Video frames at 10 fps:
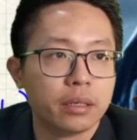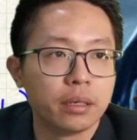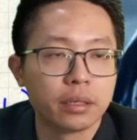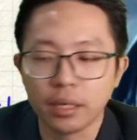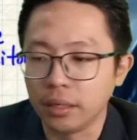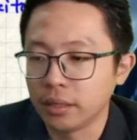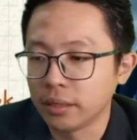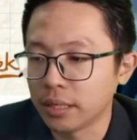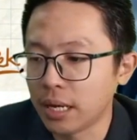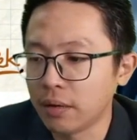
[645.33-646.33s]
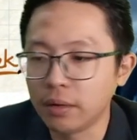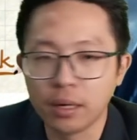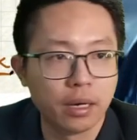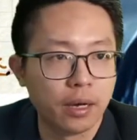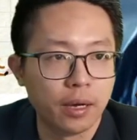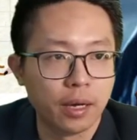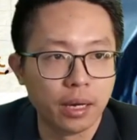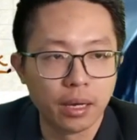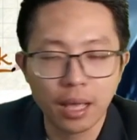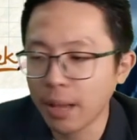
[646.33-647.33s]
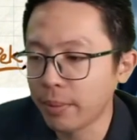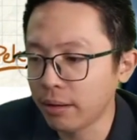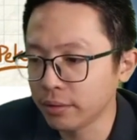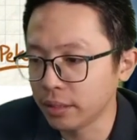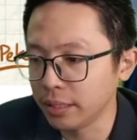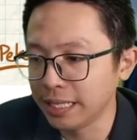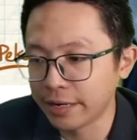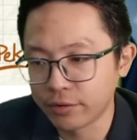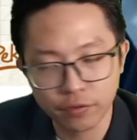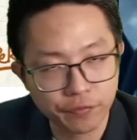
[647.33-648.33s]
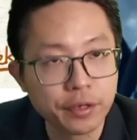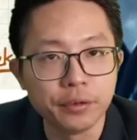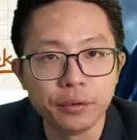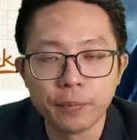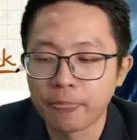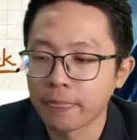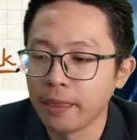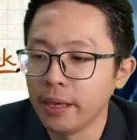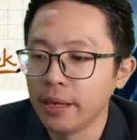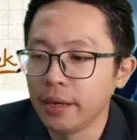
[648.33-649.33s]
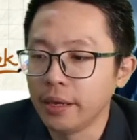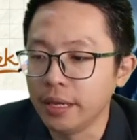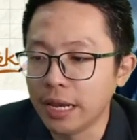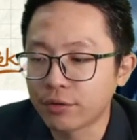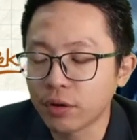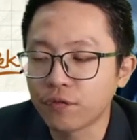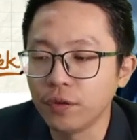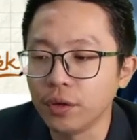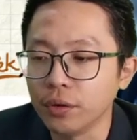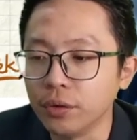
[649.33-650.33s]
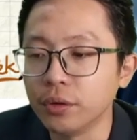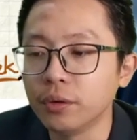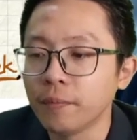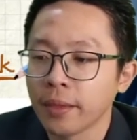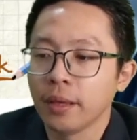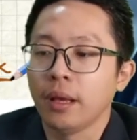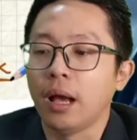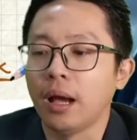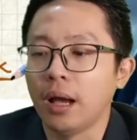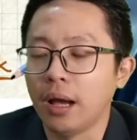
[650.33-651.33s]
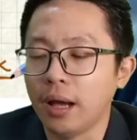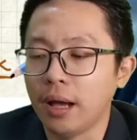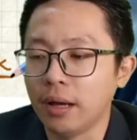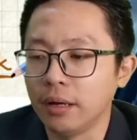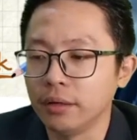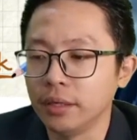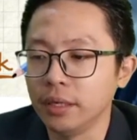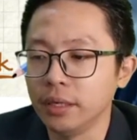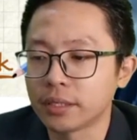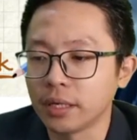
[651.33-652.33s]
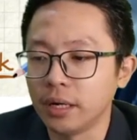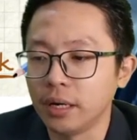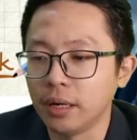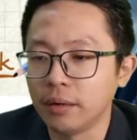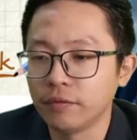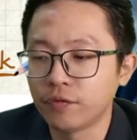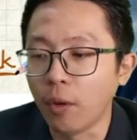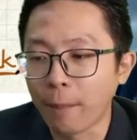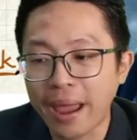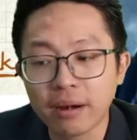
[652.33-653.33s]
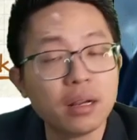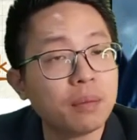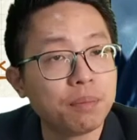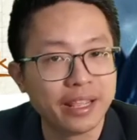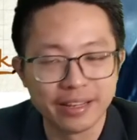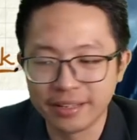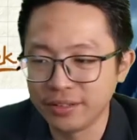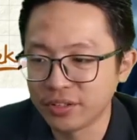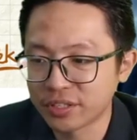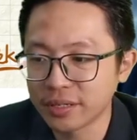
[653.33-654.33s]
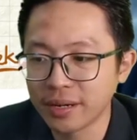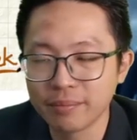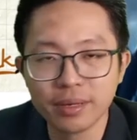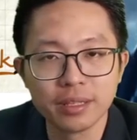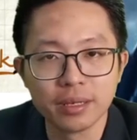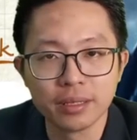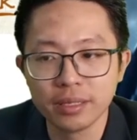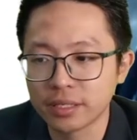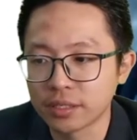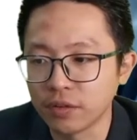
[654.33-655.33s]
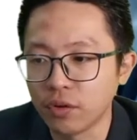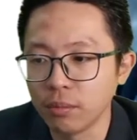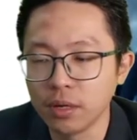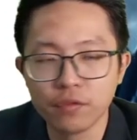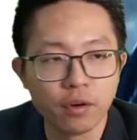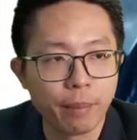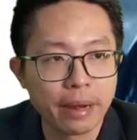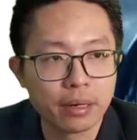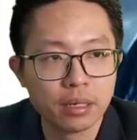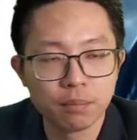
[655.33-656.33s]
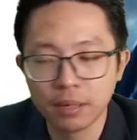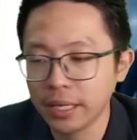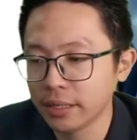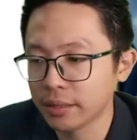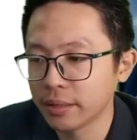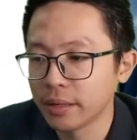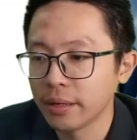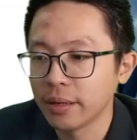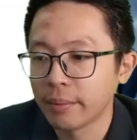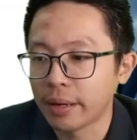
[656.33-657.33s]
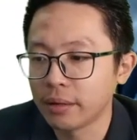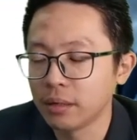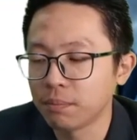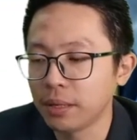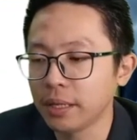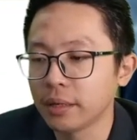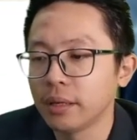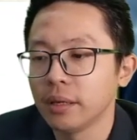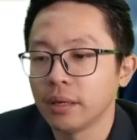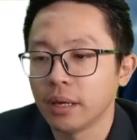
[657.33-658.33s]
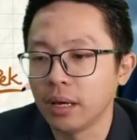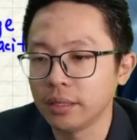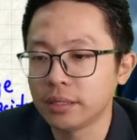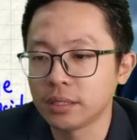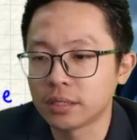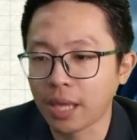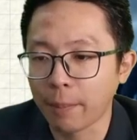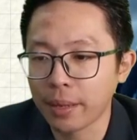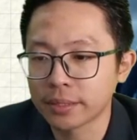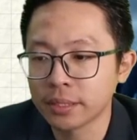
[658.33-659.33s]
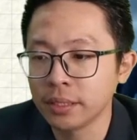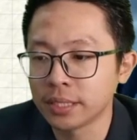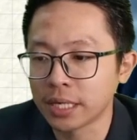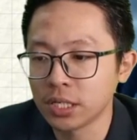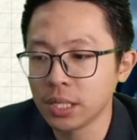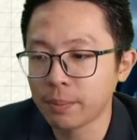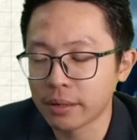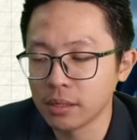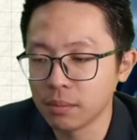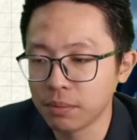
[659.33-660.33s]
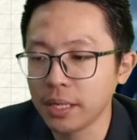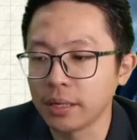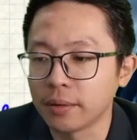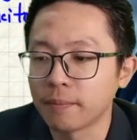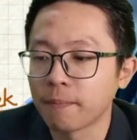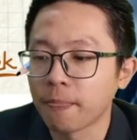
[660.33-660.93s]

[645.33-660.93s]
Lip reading: Okay. Now, how about the electric field? Electric field is for parallel plate. You still remember this is the formula for parallel plate. Parallel plate. This is capacitor is actually parallel plate.